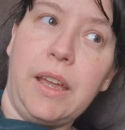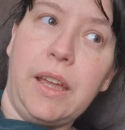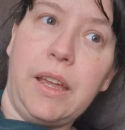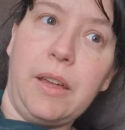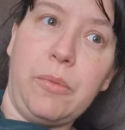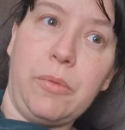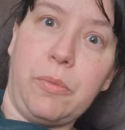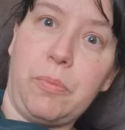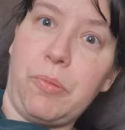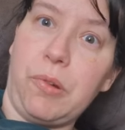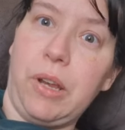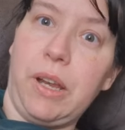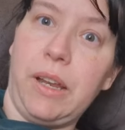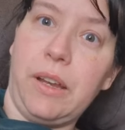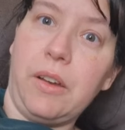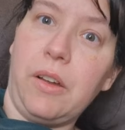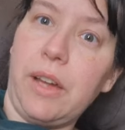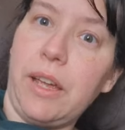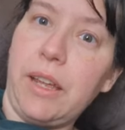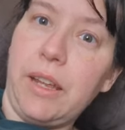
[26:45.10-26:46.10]
it was
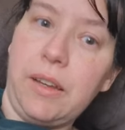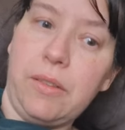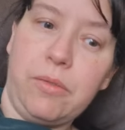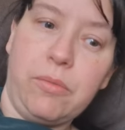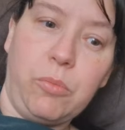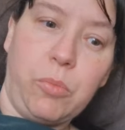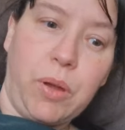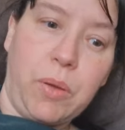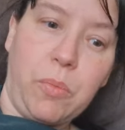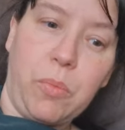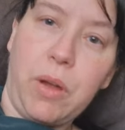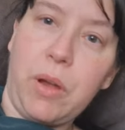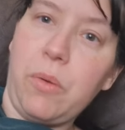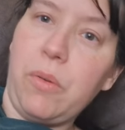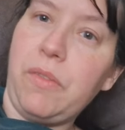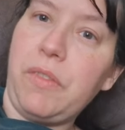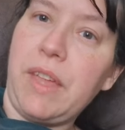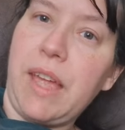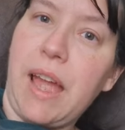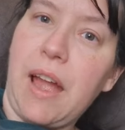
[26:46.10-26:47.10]
brilliant. Like, it went well
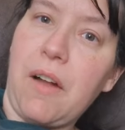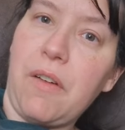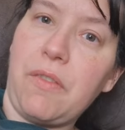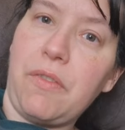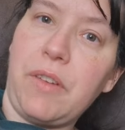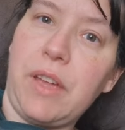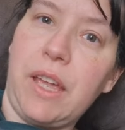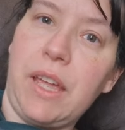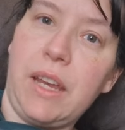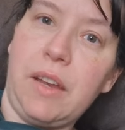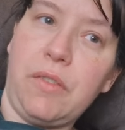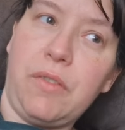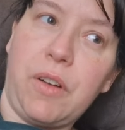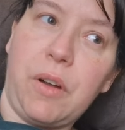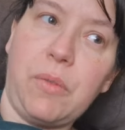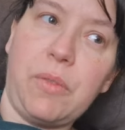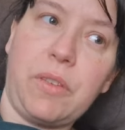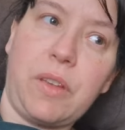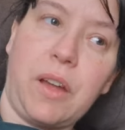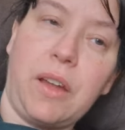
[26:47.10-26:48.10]
with the outfit. And if
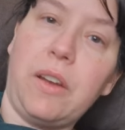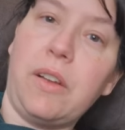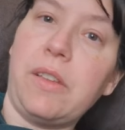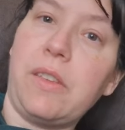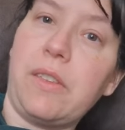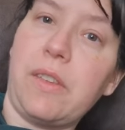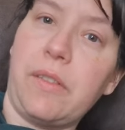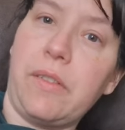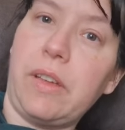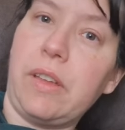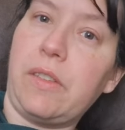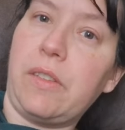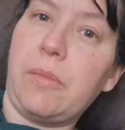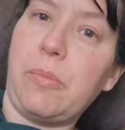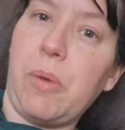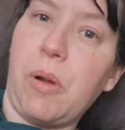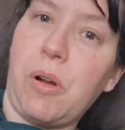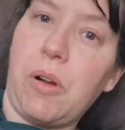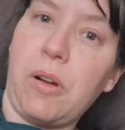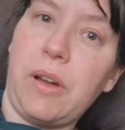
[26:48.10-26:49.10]
I was going like to something
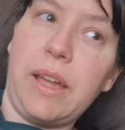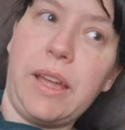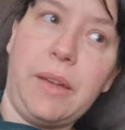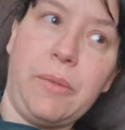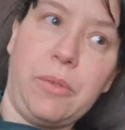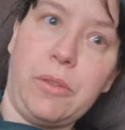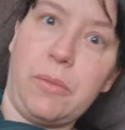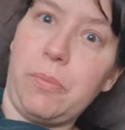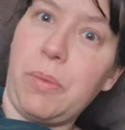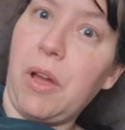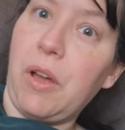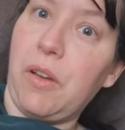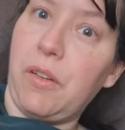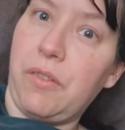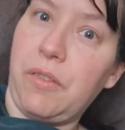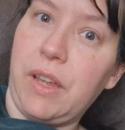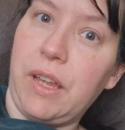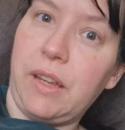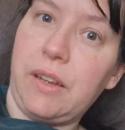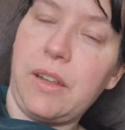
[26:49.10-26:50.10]
smart, it was
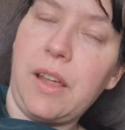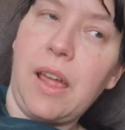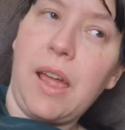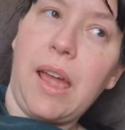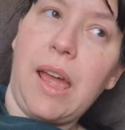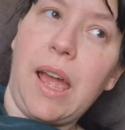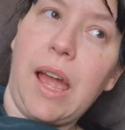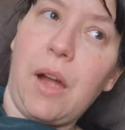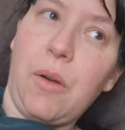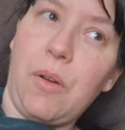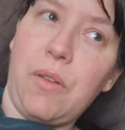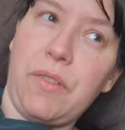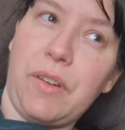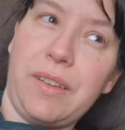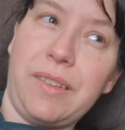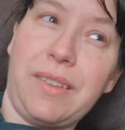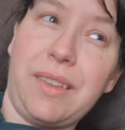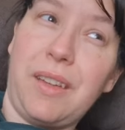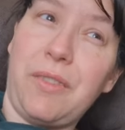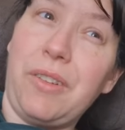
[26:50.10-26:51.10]
perfect. However,
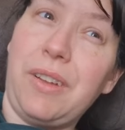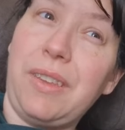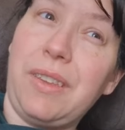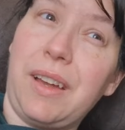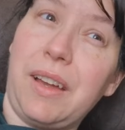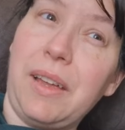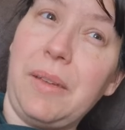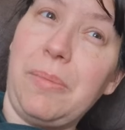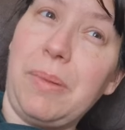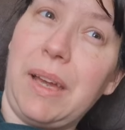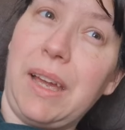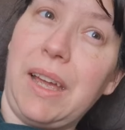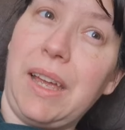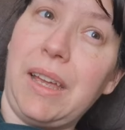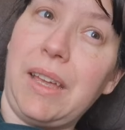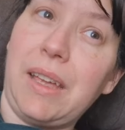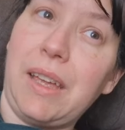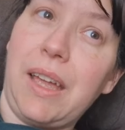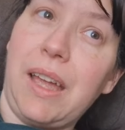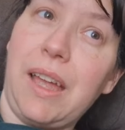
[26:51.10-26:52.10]
as an everyday
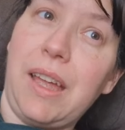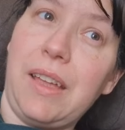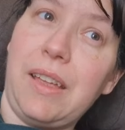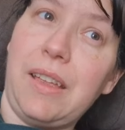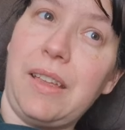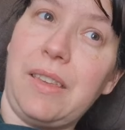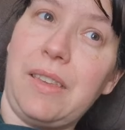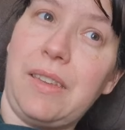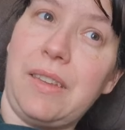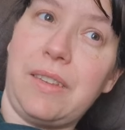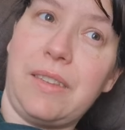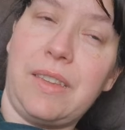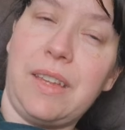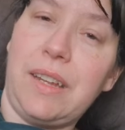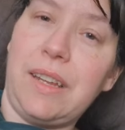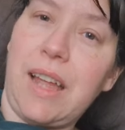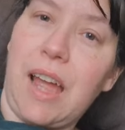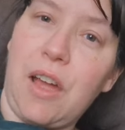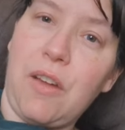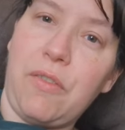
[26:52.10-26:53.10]
bag, it just
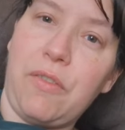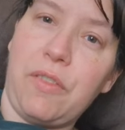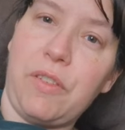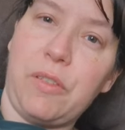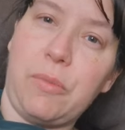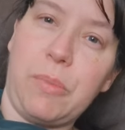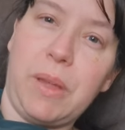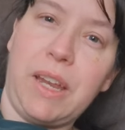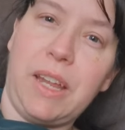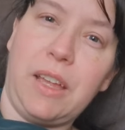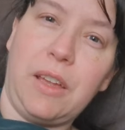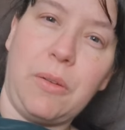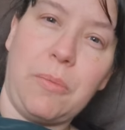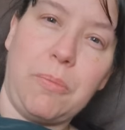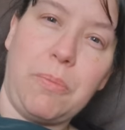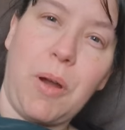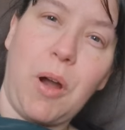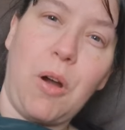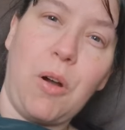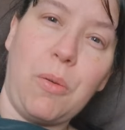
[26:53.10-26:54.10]
didn't have as many
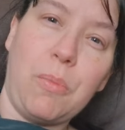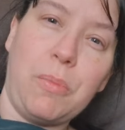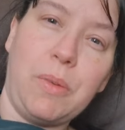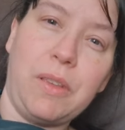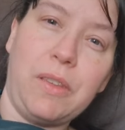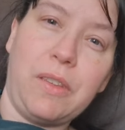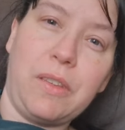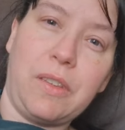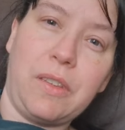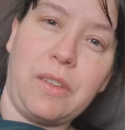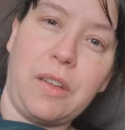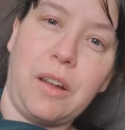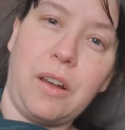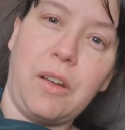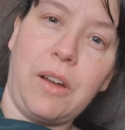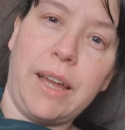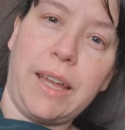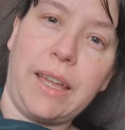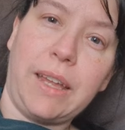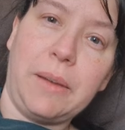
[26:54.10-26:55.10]
compartments as I
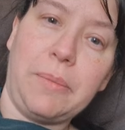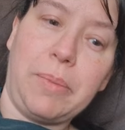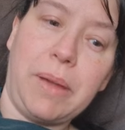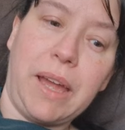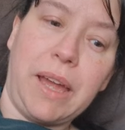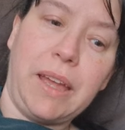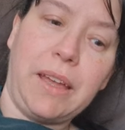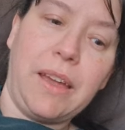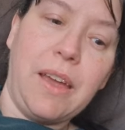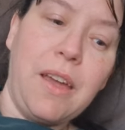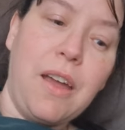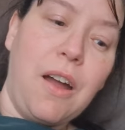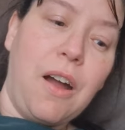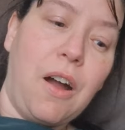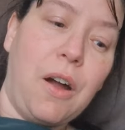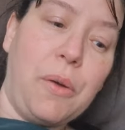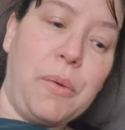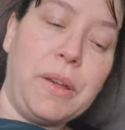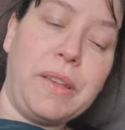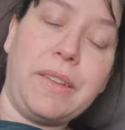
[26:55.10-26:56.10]
like in a bag.
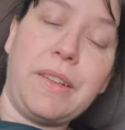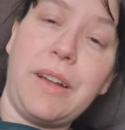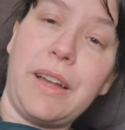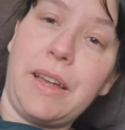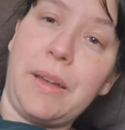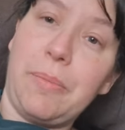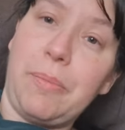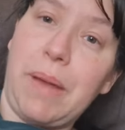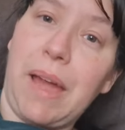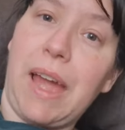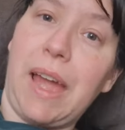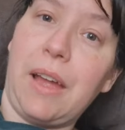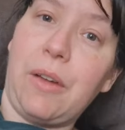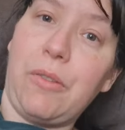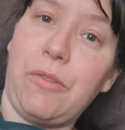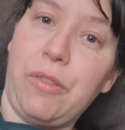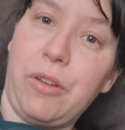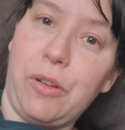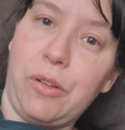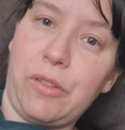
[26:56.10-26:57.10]
I always like a bag
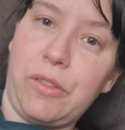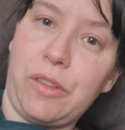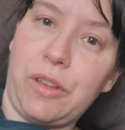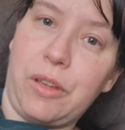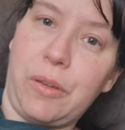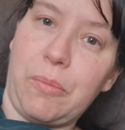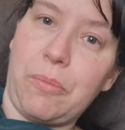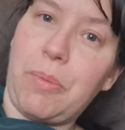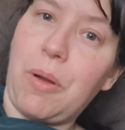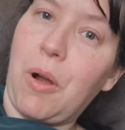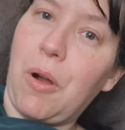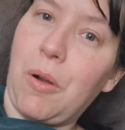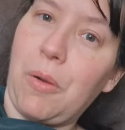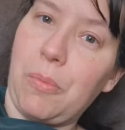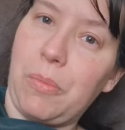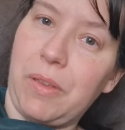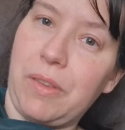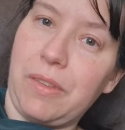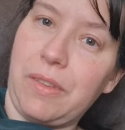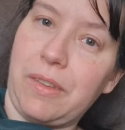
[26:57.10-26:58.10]
with lots of
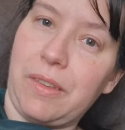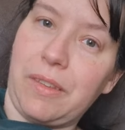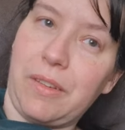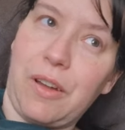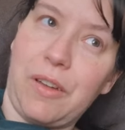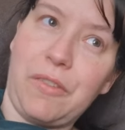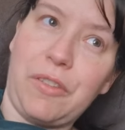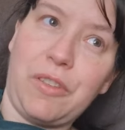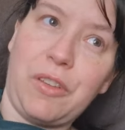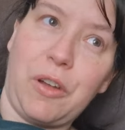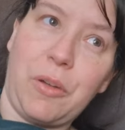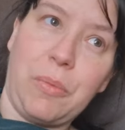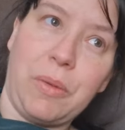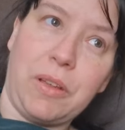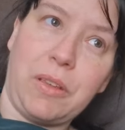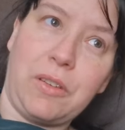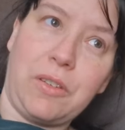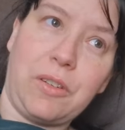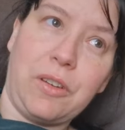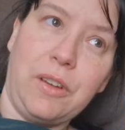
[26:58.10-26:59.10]
compartments because I have so
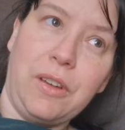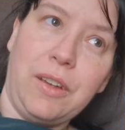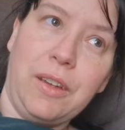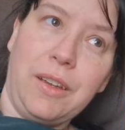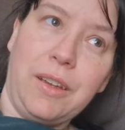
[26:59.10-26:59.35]
much